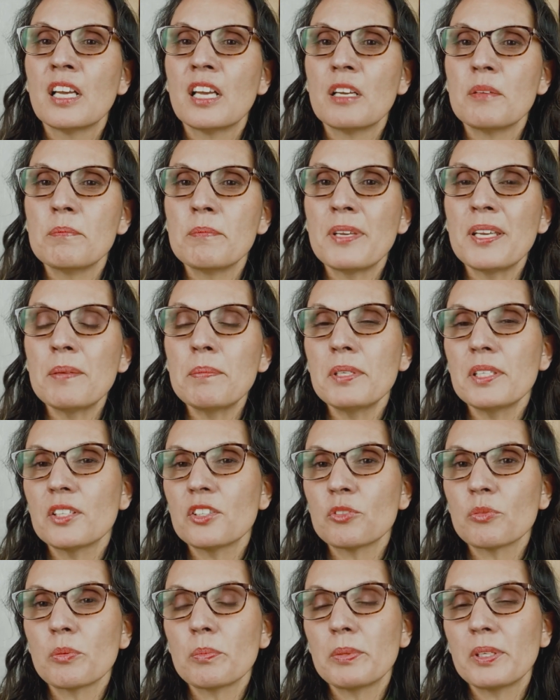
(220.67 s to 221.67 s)
And maybe
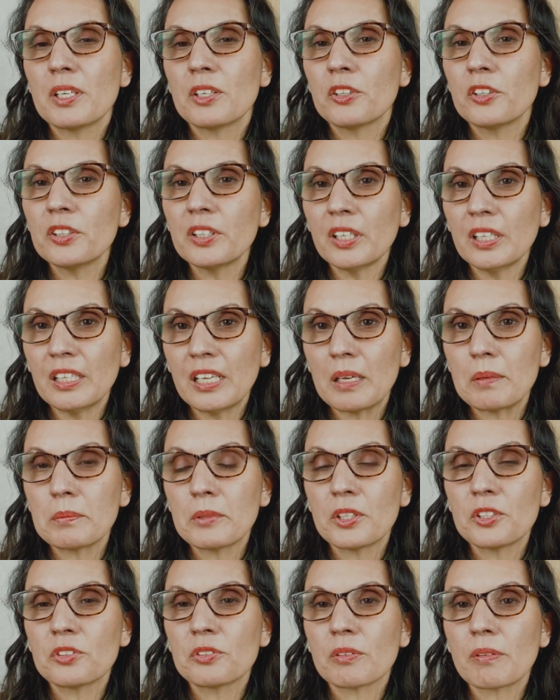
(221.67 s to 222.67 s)
this would be a good
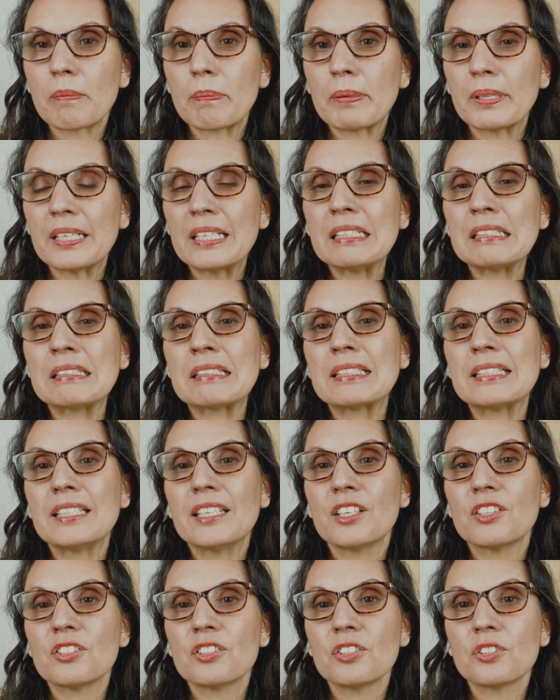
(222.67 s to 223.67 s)
cannabinoid to replace the
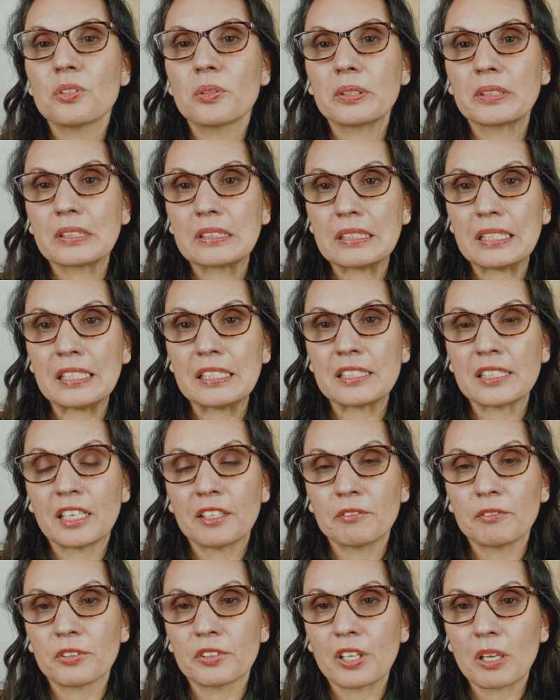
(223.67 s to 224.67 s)
THC during the
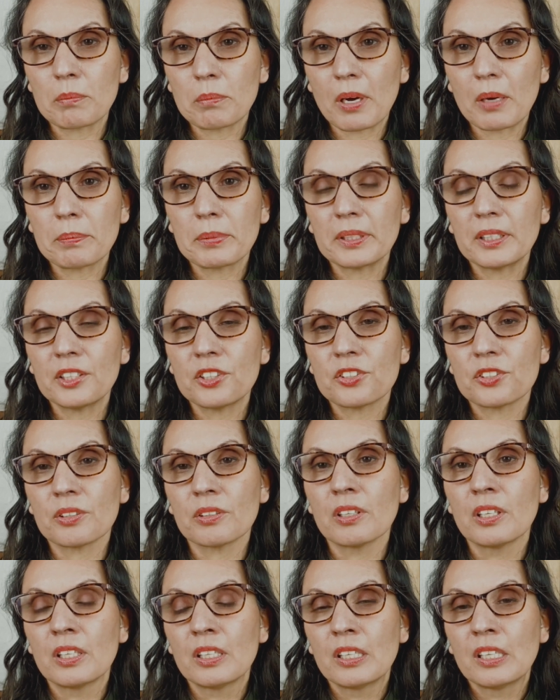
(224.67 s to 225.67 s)
daytime for that
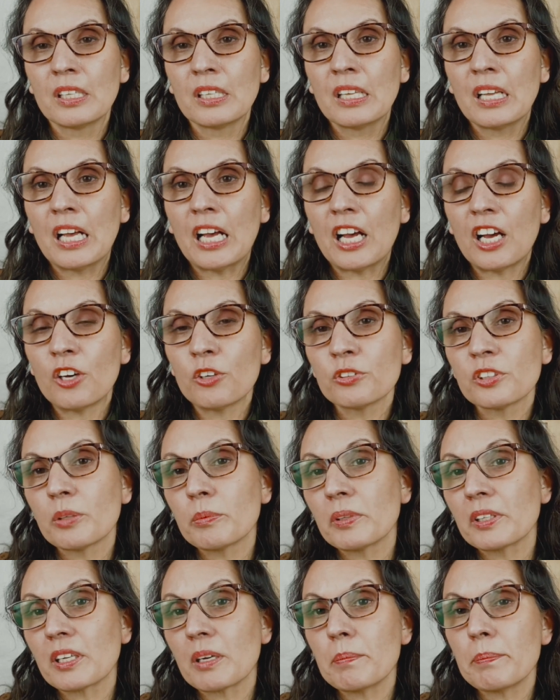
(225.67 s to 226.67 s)
population. How
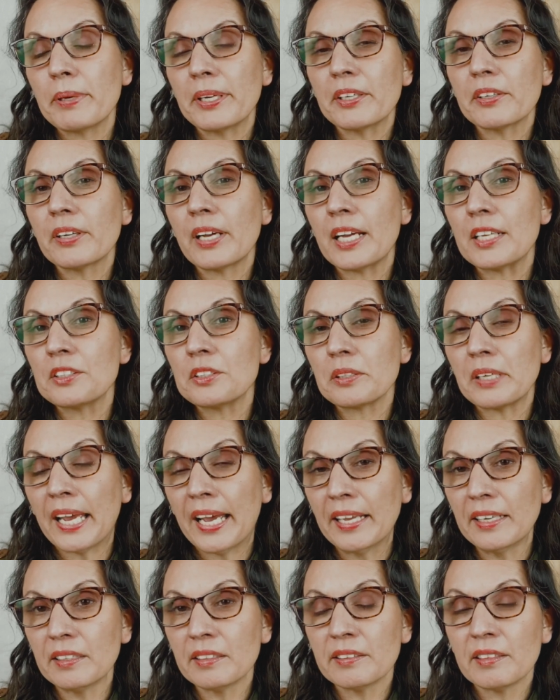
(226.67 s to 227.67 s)
they will compare head to
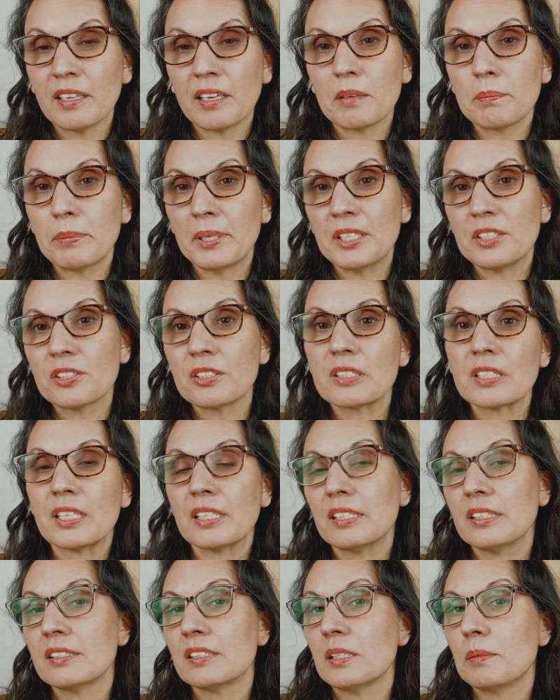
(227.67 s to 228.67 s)
head, a patient
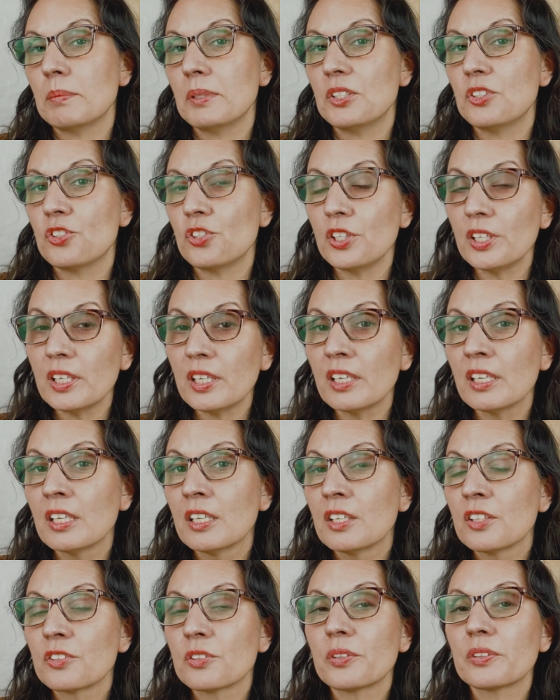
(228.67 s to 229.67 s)
taking CBG
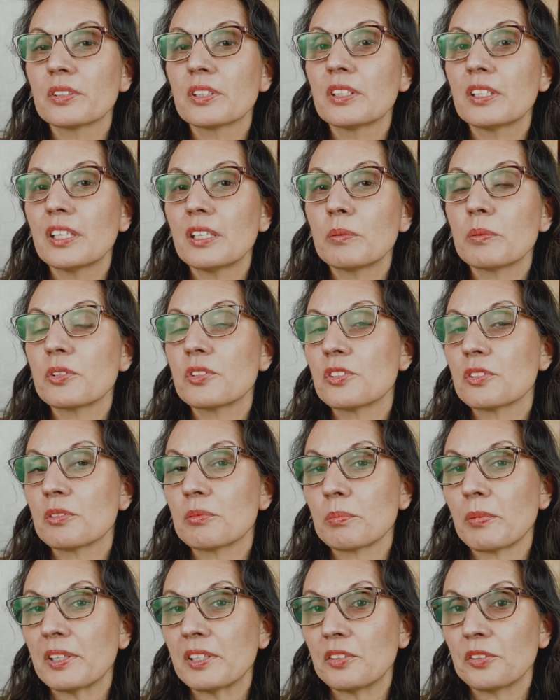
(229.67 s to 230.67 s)
during the day
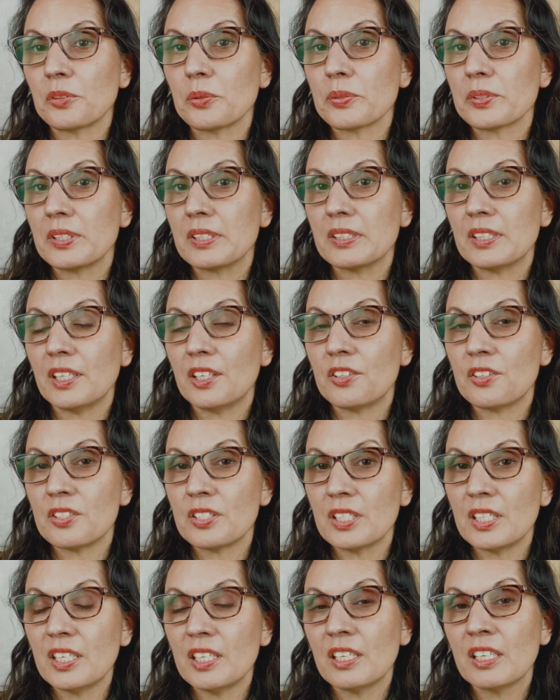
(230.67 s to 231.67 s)
versus microdosing
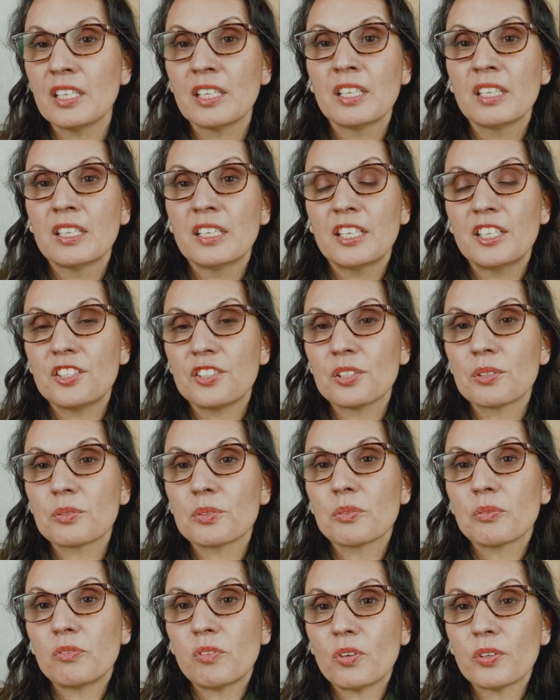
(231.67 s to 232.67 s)
THC in
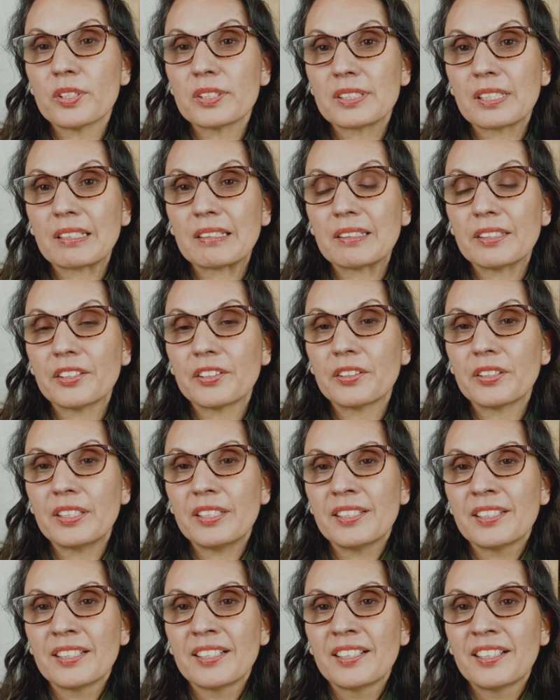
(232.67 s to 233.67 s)
terms of focus and
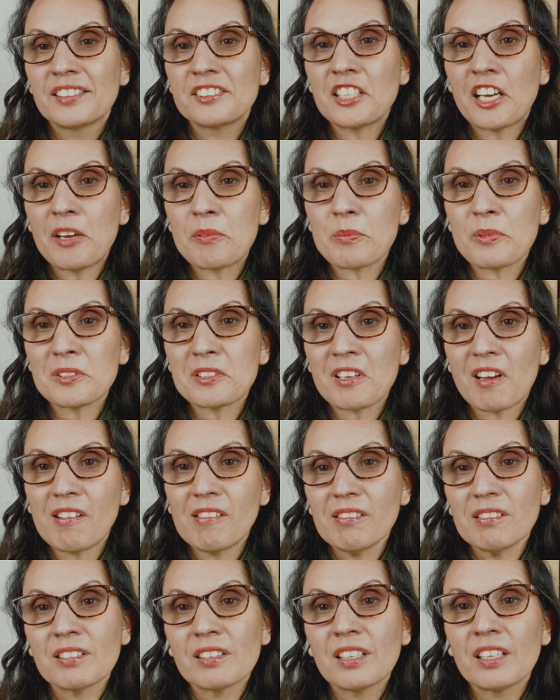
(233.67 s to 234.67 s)
clarity, time will
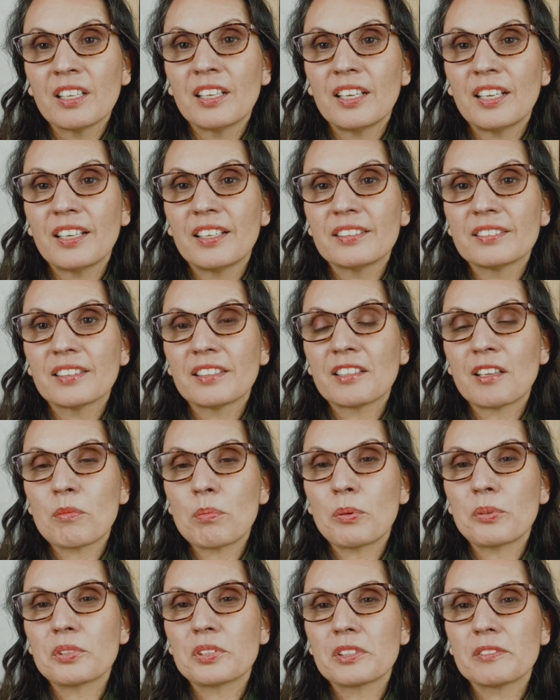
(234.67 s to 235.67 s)
tell and then
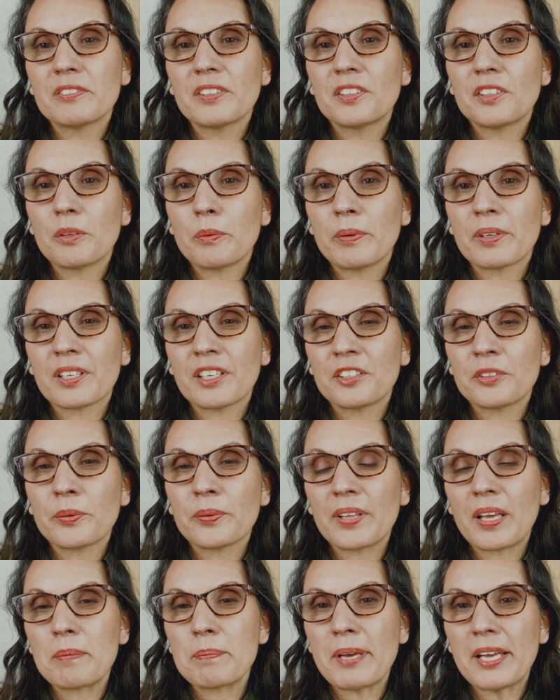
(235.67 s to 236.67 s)
I'll post a video when I
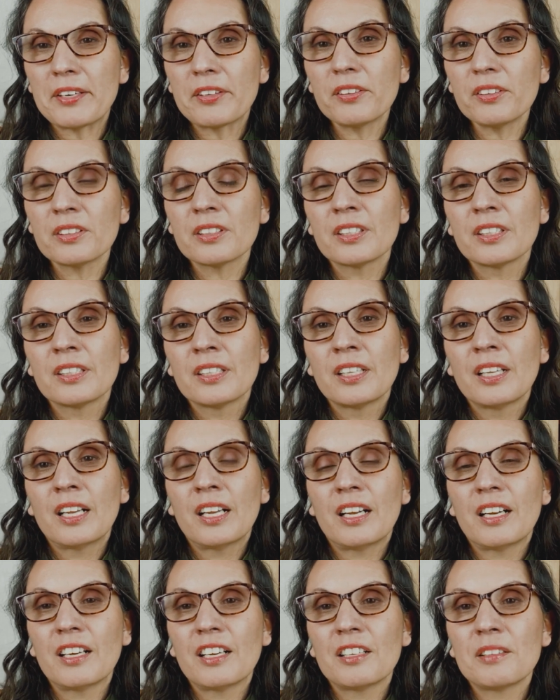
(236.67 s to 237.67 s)
know that better.
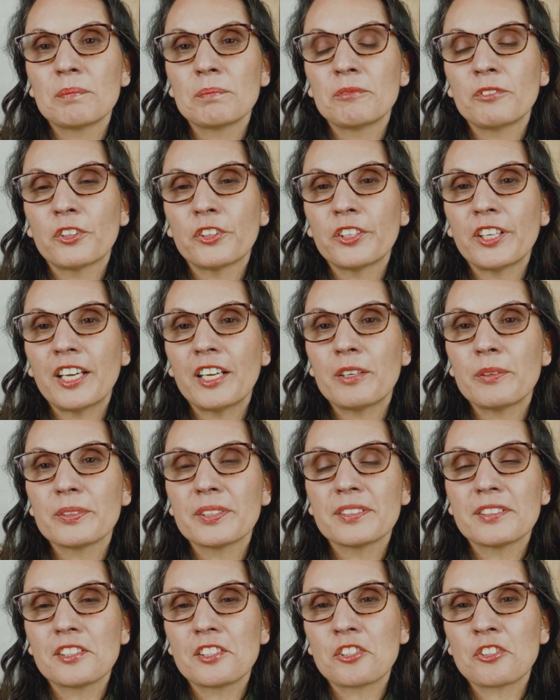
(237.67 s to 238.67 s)
Um, for
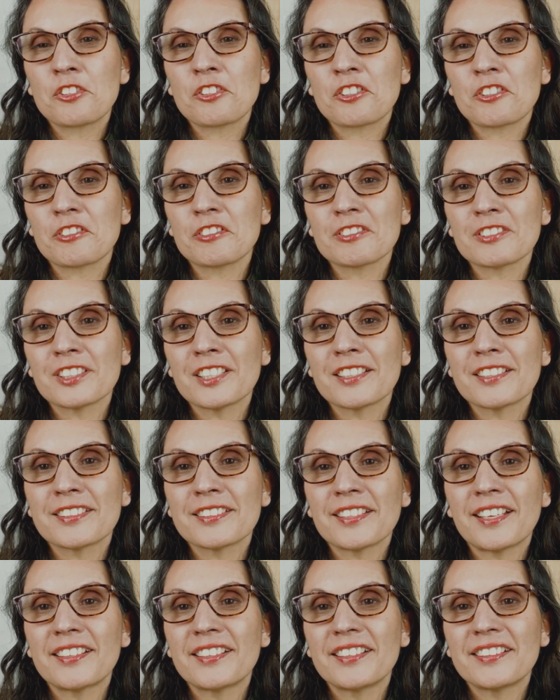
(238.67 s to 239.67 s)
now, this is certainly
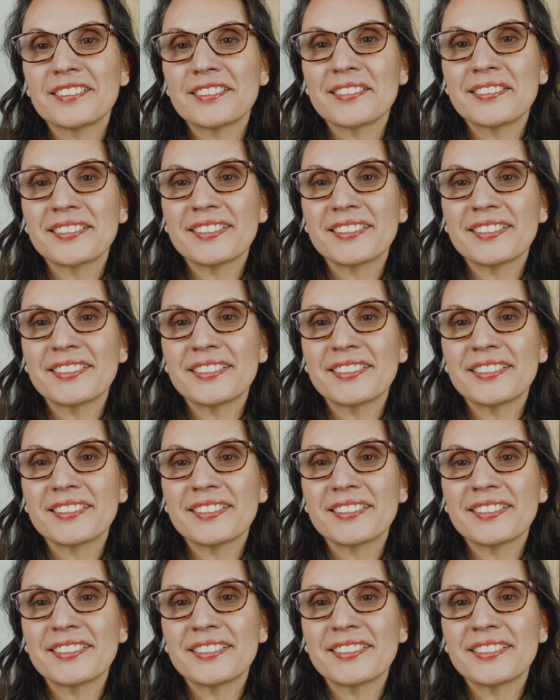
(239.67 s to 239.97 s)
exciting to